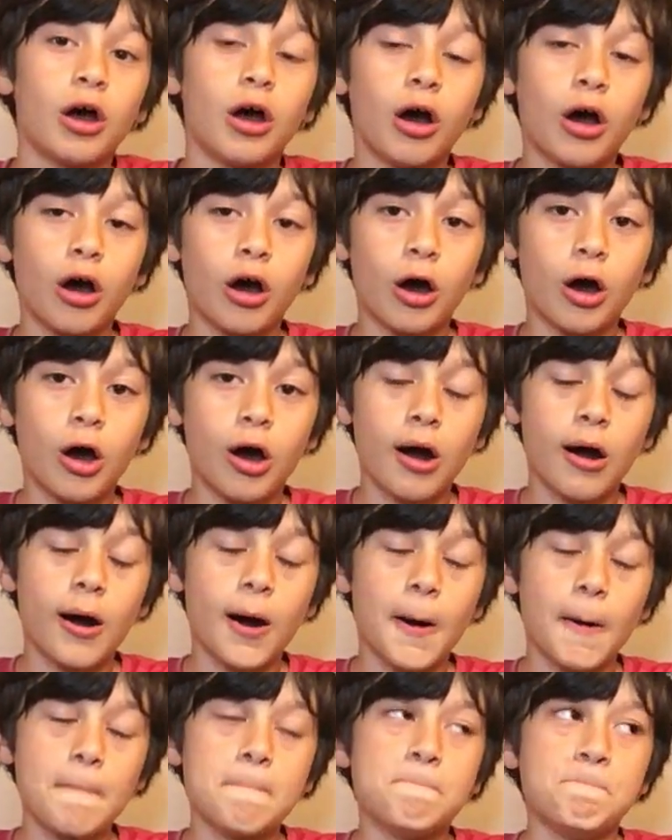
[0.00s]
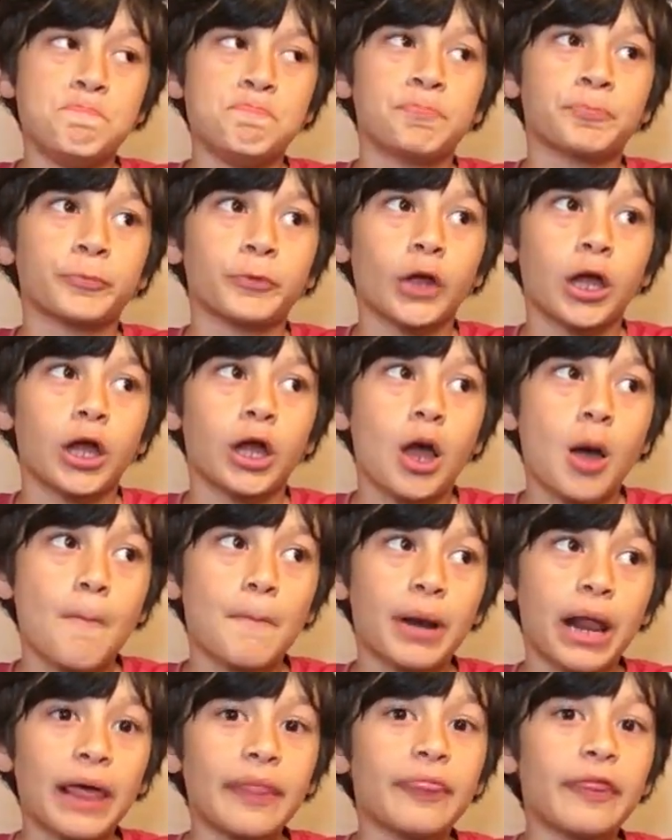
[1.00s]

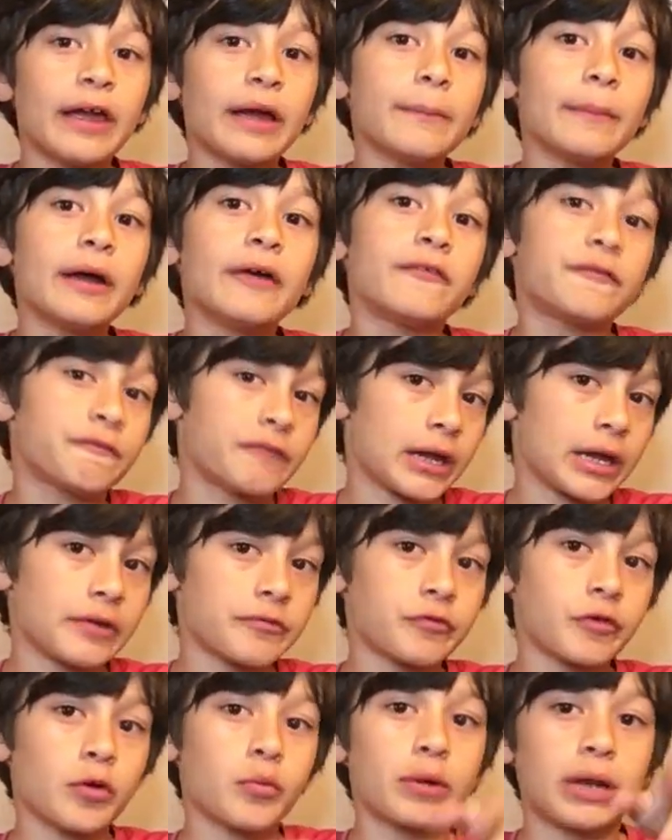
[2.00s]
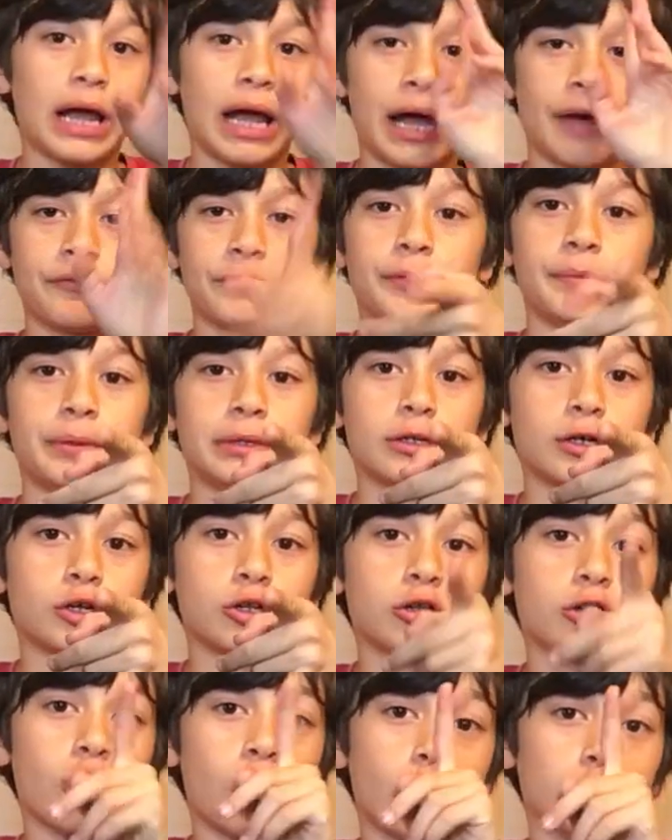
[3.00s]
But I think my favorite would have to be the
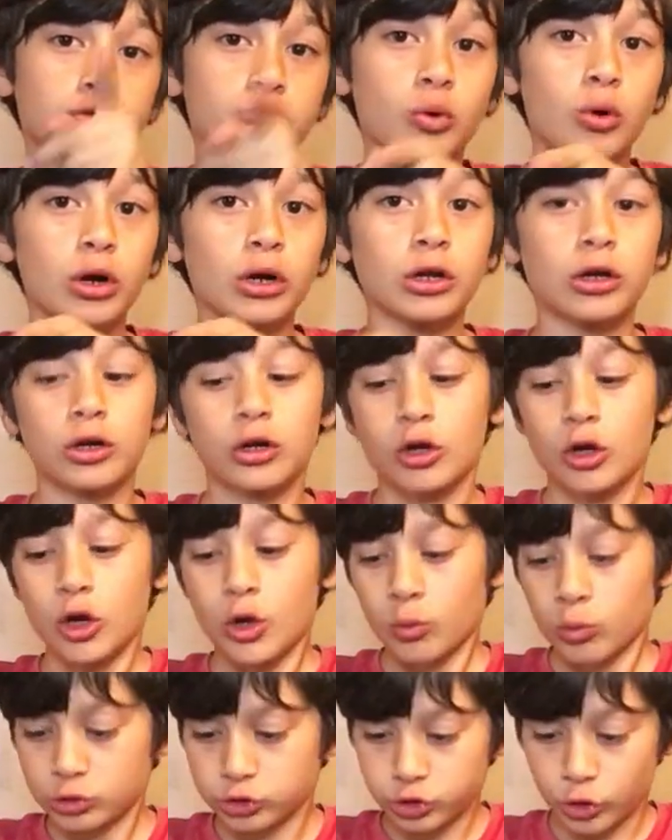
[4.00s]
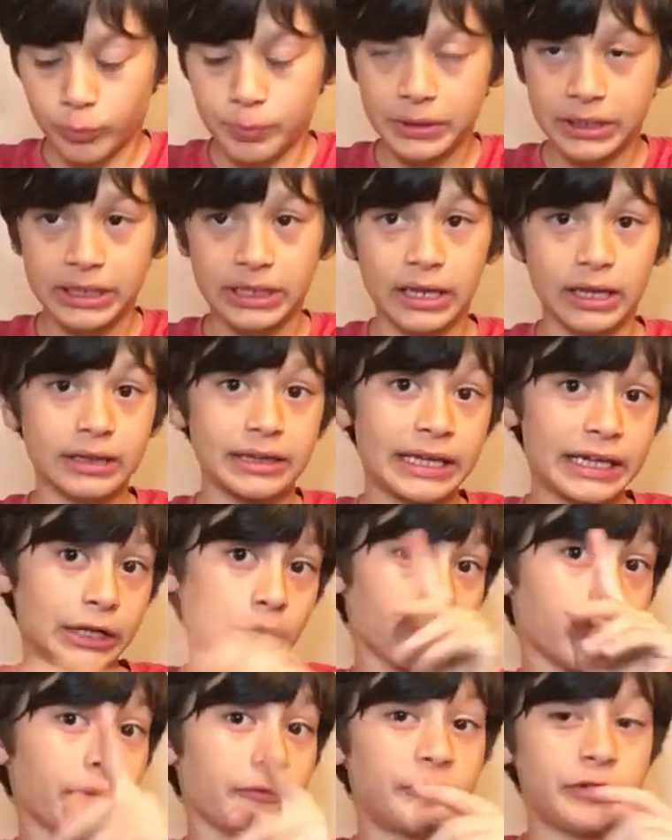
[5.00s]
Clawzord, which will be in a
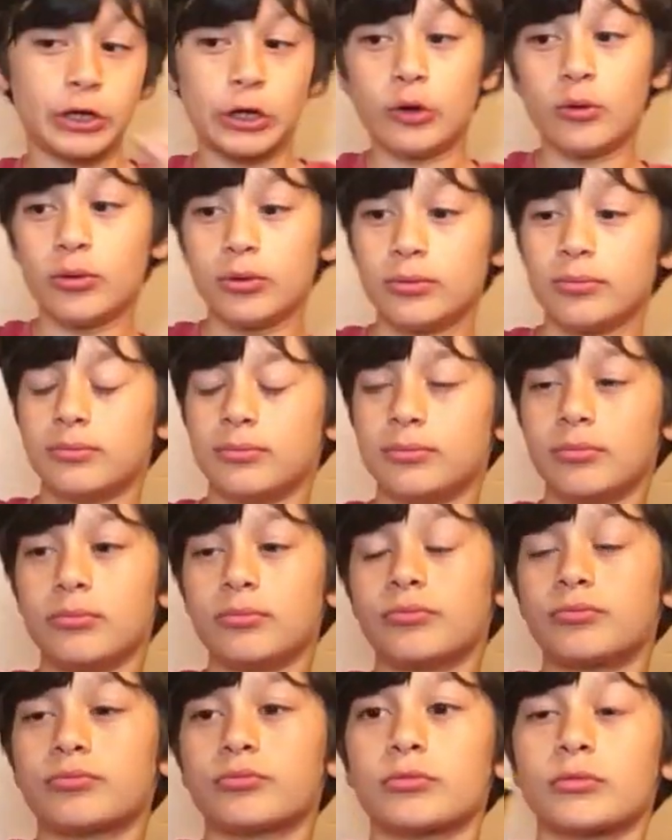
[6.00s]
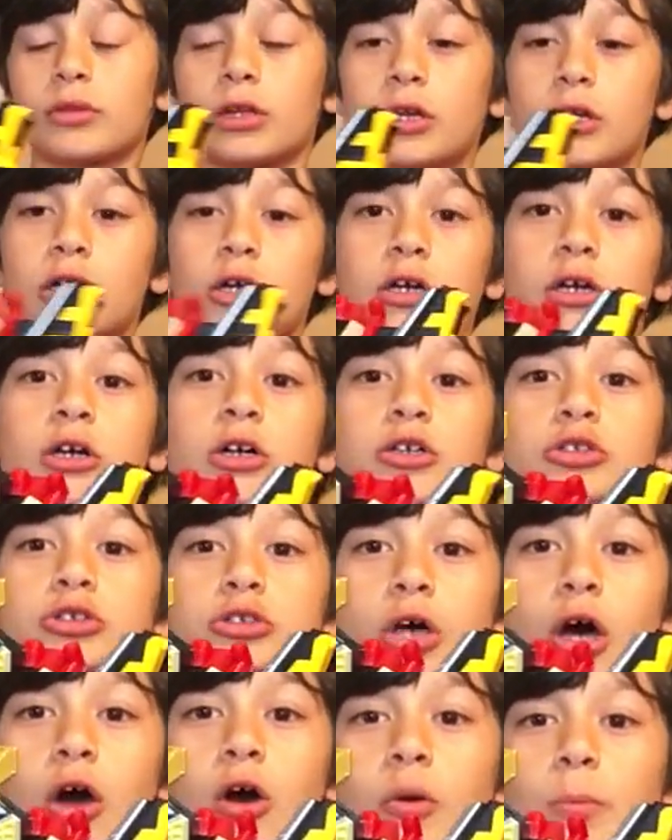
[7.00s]
later review.
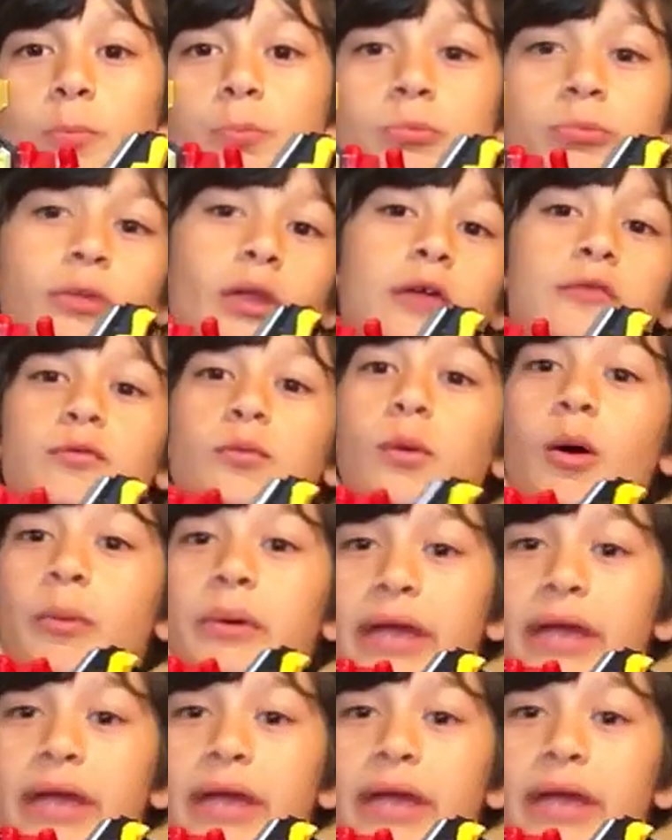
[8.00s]
So, what